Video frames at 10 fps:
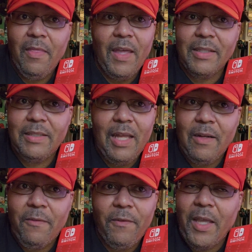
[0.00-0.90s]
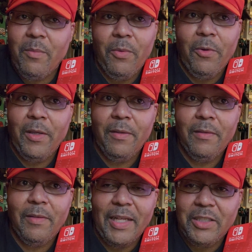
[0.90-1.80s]
That's not a fanboy.
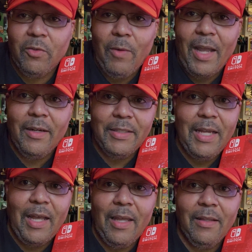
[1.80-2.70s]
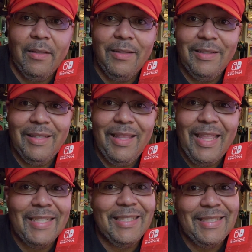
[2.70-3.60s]
That's a ride or die.
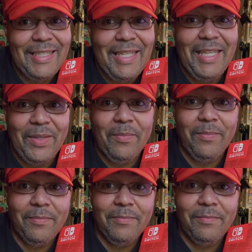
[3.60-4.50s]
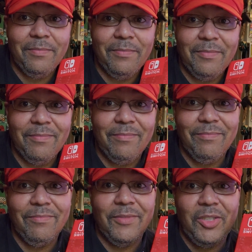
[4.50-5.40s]
That's a team.
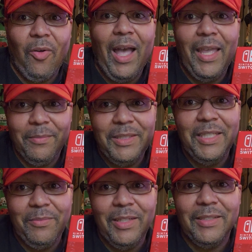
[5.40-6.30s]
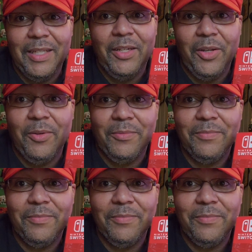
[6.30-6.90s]
So I am Team Nintendo.